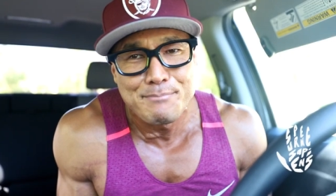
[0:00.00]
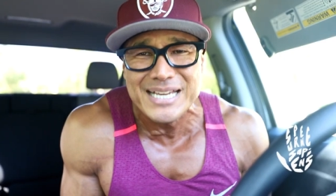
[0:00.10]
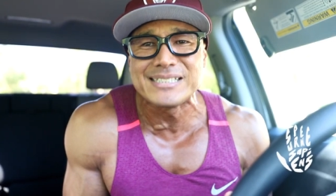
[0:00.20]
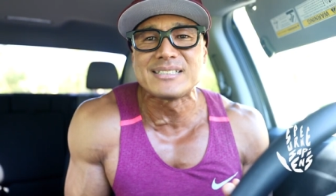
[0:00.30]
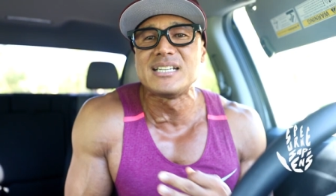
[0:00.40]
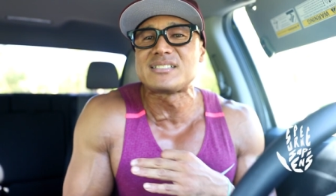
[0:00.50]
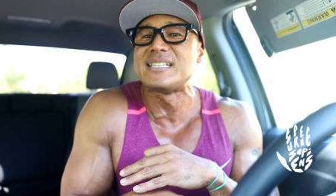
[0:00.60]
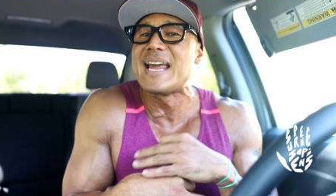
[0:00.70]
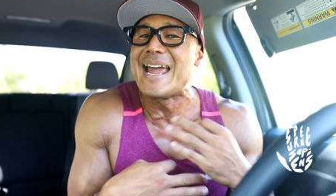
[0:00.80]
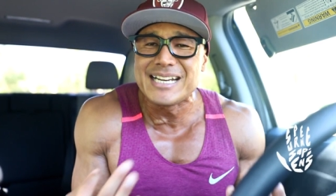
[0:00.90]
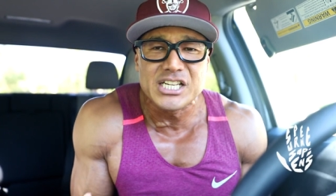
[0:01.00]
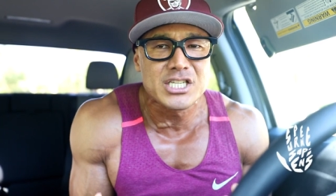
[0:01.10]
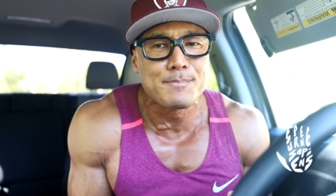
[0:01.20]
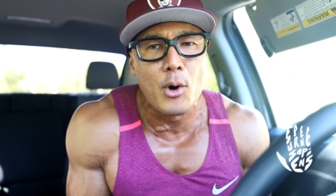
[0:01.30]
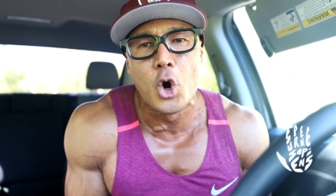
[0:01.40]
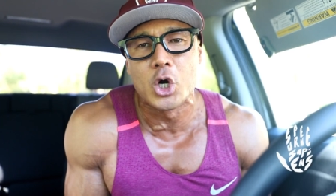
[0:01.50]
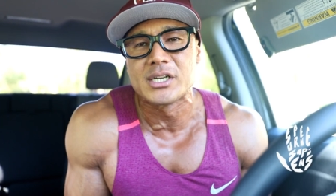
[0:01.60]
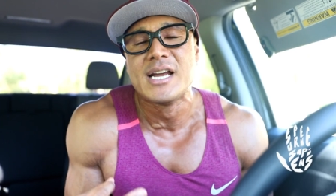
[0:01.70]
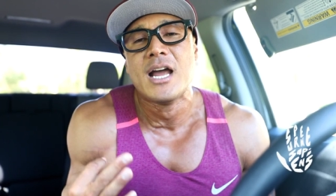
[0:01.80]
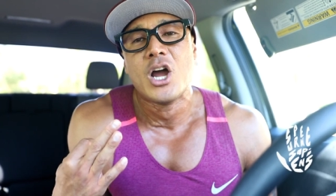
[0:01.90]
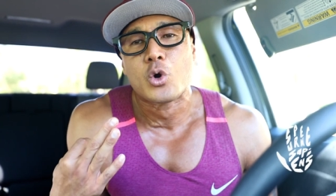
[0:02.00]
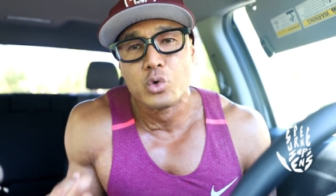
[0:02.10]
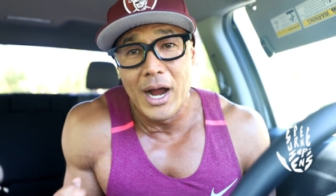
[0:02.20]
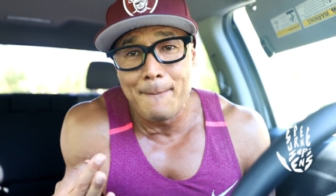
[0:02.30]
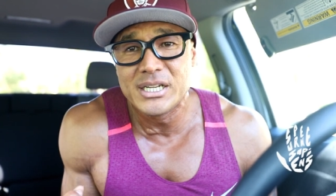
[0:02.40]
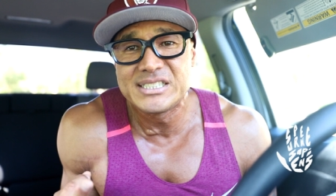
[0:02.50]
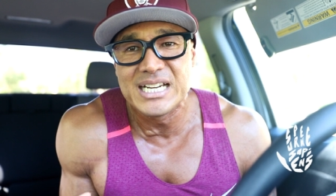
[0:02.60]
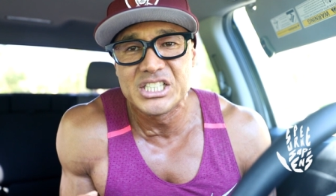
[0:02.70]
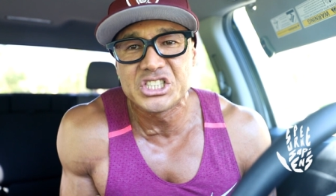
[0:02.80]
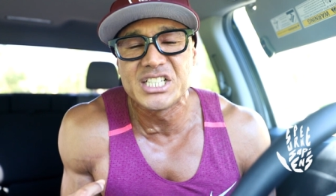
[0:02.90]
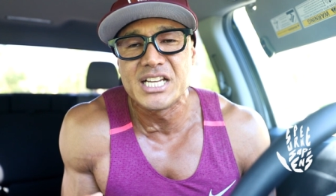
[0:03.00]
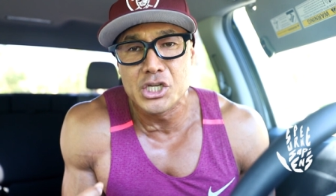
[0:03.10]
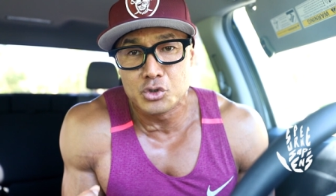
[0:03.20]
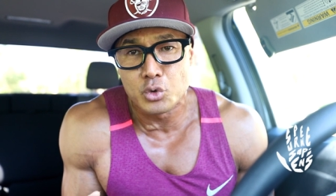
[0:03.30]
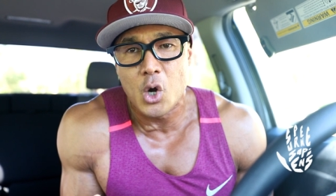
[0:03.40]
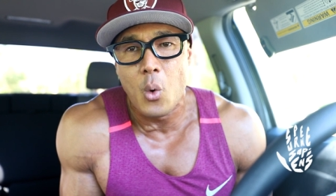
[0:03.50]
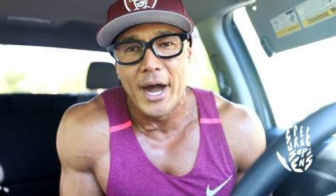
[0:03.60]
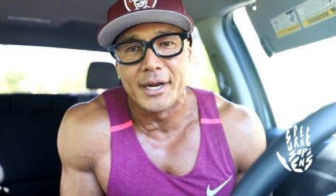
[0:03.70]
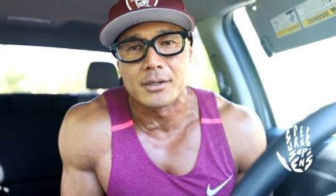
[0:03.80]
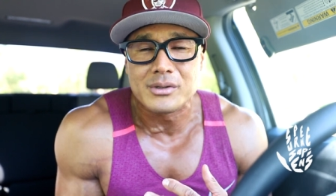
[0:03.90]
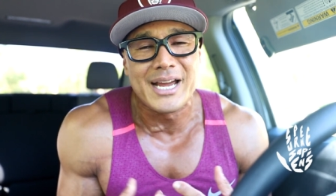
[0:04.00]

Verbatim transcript: business and any sport, repetition is required.